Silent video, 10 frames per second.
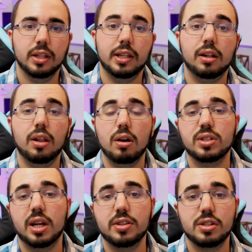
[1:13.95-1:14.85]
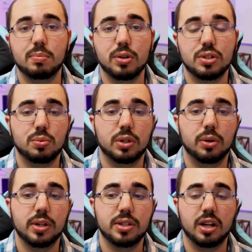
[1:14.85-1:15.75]
Now, alongside these emotions, we're going
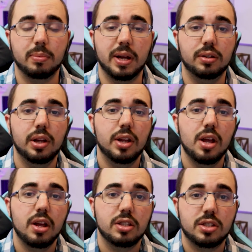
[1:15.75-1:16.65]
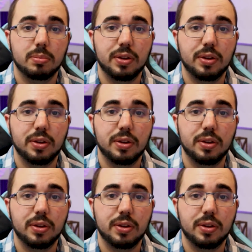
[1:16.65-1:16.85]
to want to talk about some